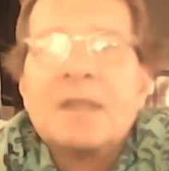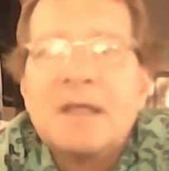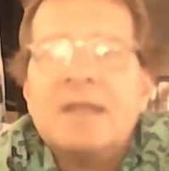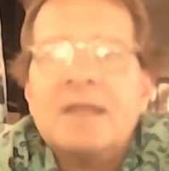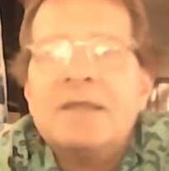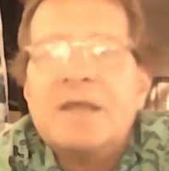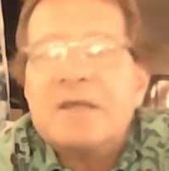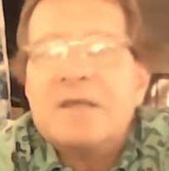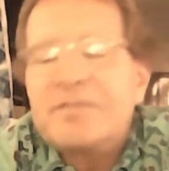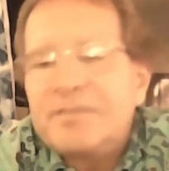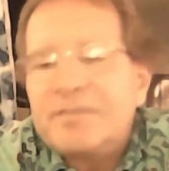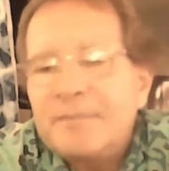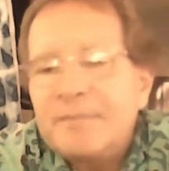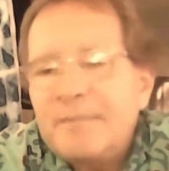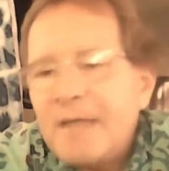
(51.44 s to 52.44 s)

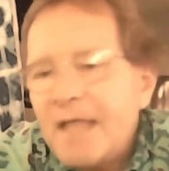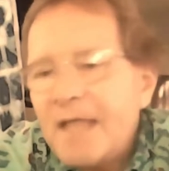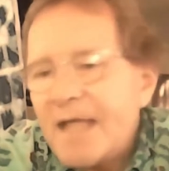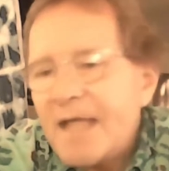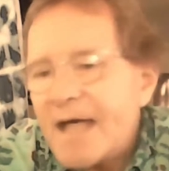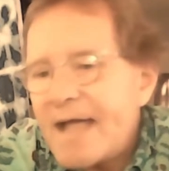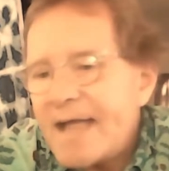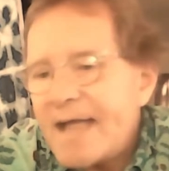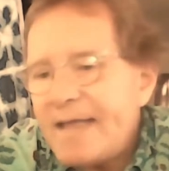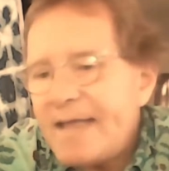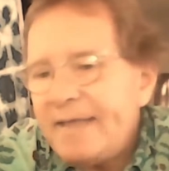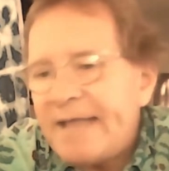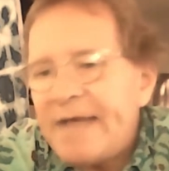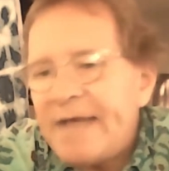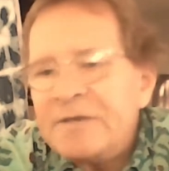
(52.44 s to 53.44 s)
Yes,
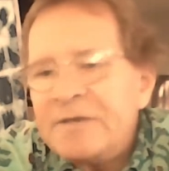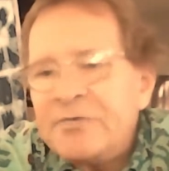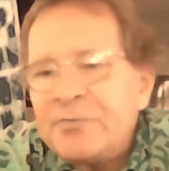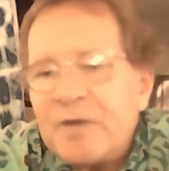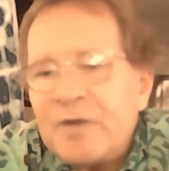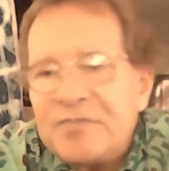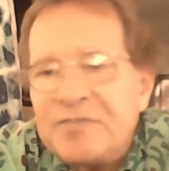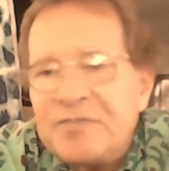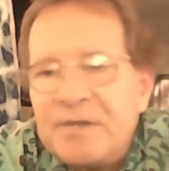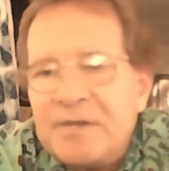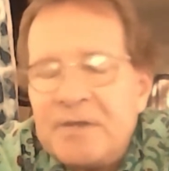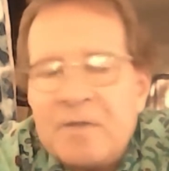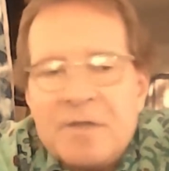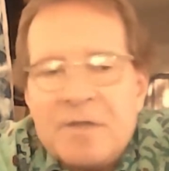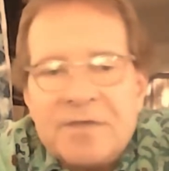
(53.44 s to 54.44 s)
I got interested
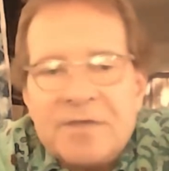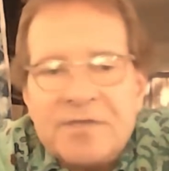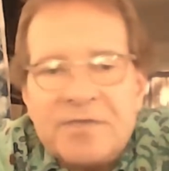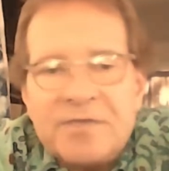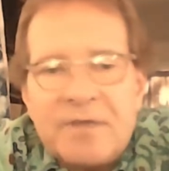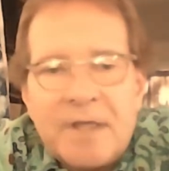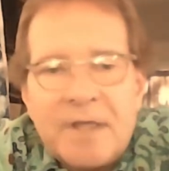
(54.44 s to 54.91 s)
in this